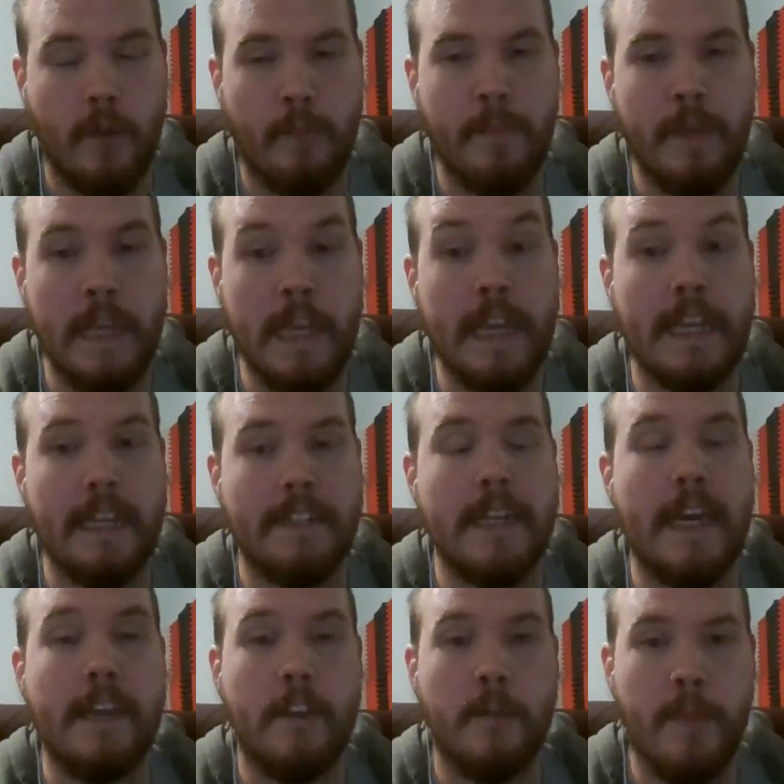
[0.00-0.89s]
Being in a
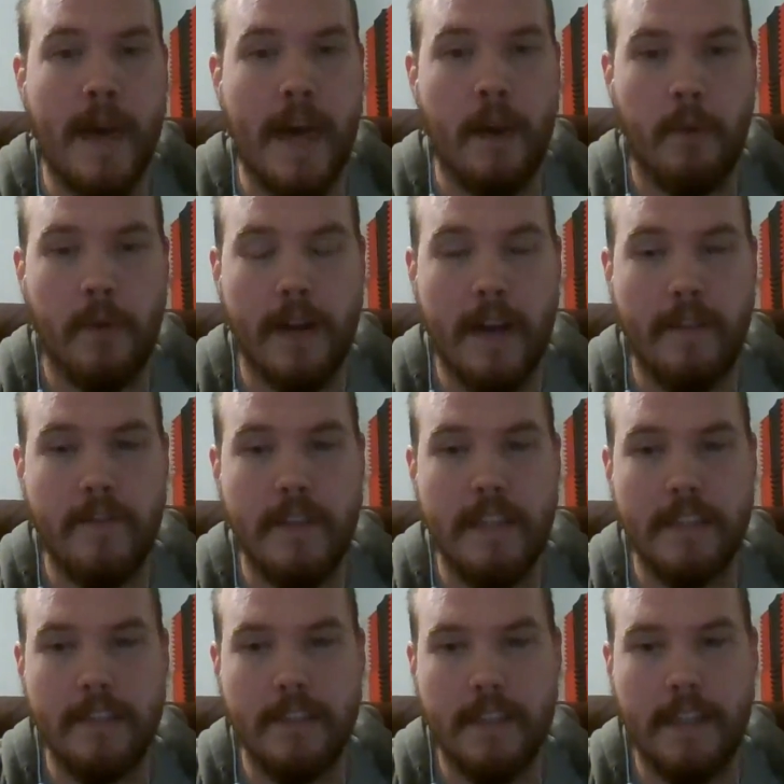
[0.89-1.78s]
tight spot where
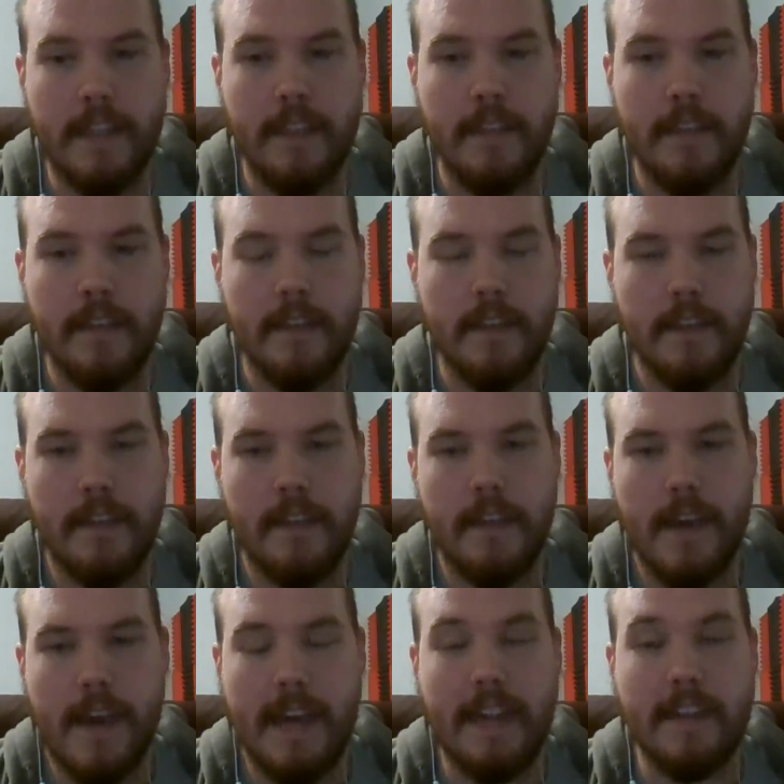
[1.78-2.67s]
obviously
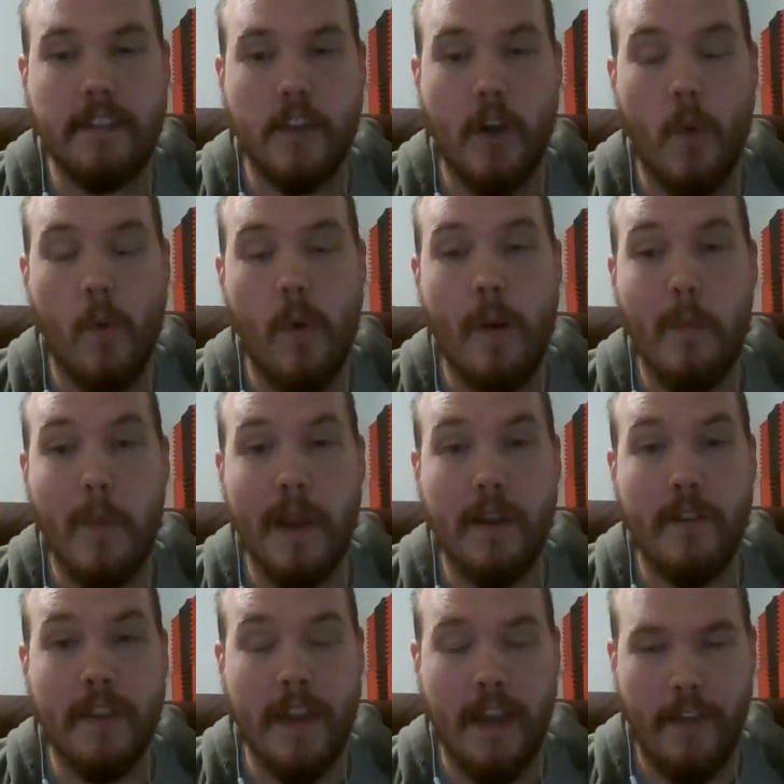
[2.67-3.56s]
it has to go one way
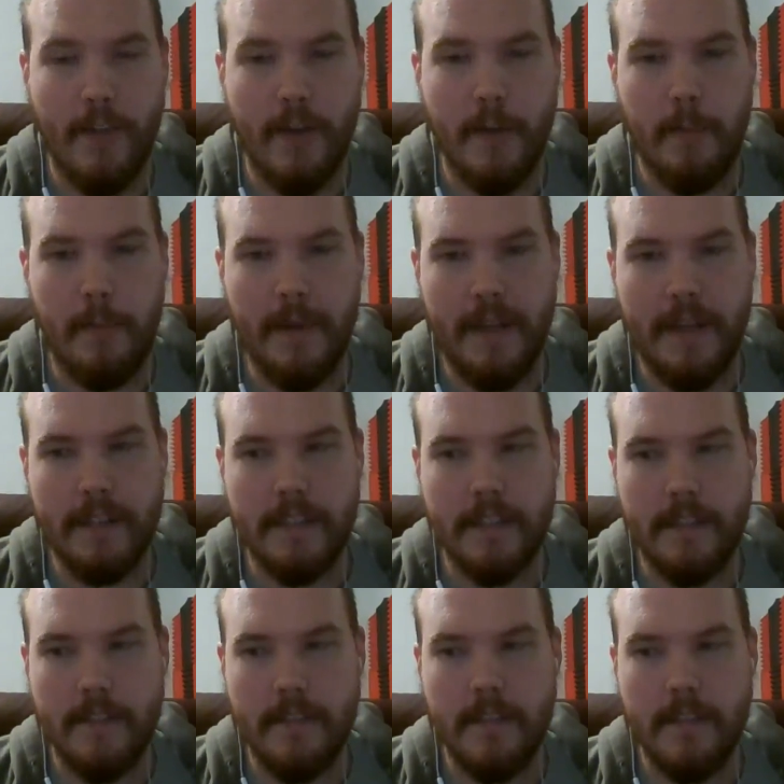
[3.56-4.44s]
or the other, but